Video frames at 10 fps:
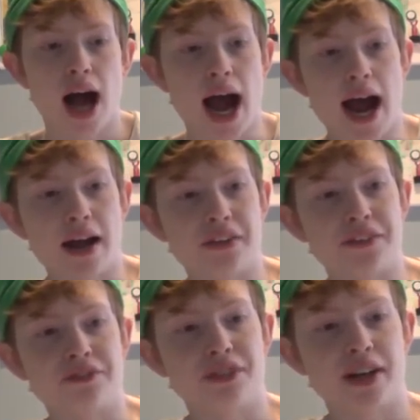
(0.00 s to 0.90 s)
And
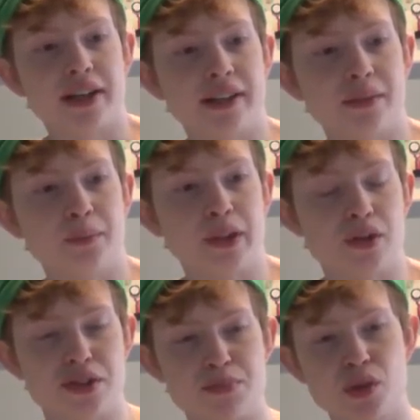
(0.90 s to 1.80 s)
then we
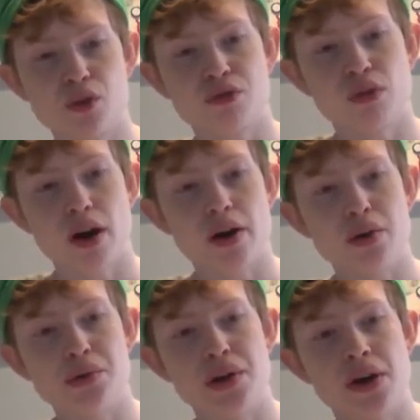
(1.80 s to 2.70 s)
got some sort of
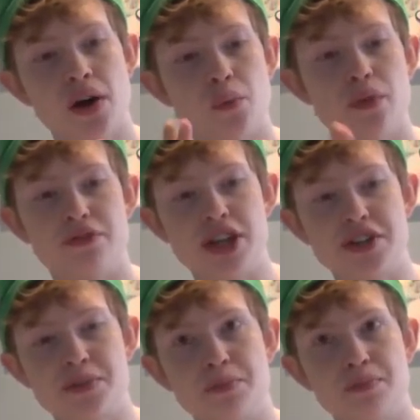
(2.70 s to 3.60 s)
throne with
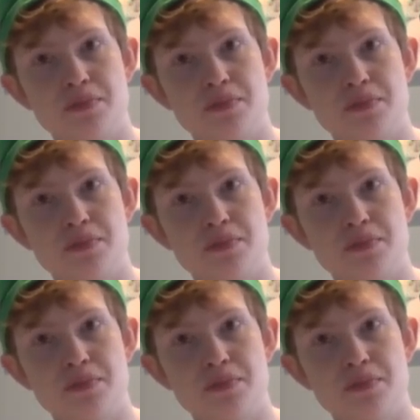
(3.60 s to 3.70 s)
this